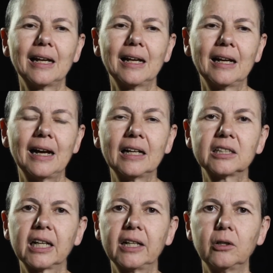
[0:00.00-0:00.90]
I
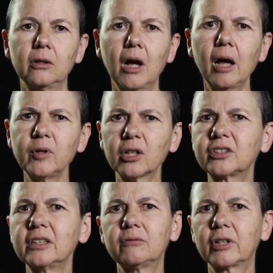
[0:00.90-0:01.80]
said, "I'm not
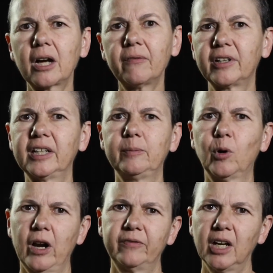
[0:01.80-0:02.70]
in recovery
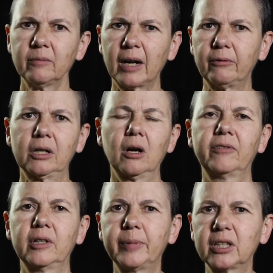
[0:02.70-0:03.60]
anymore. I've done my
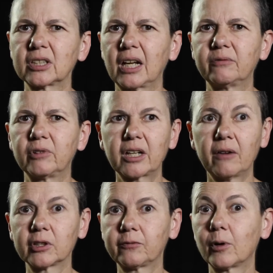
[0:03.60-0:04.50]
recovery because I
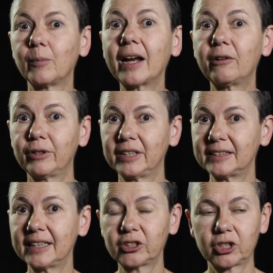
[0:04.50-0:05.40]
recovered from heroin
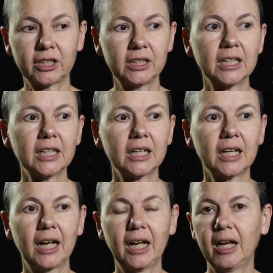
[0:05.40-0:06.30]
addiction.
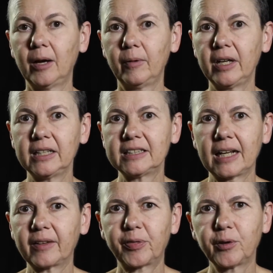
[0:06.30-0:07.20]
It's
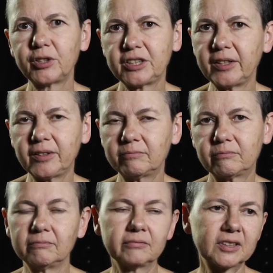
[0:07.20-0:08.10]
like
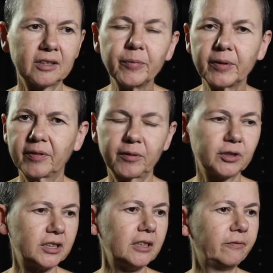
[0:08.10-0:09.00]

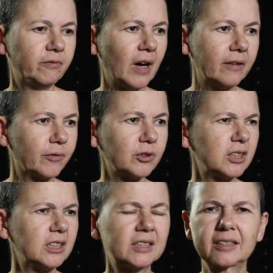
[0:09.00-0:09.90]
35,
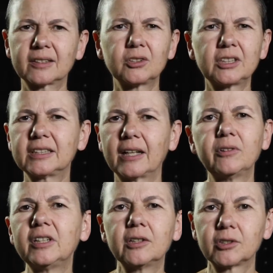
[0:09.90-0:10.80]
36,
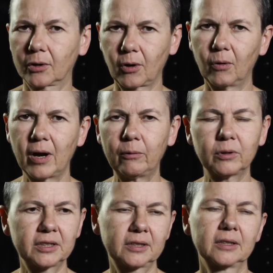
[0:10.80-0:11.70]
37 years ago.
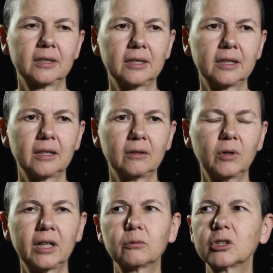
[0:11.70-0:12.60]

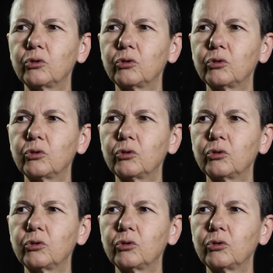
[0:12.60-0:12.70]
When I was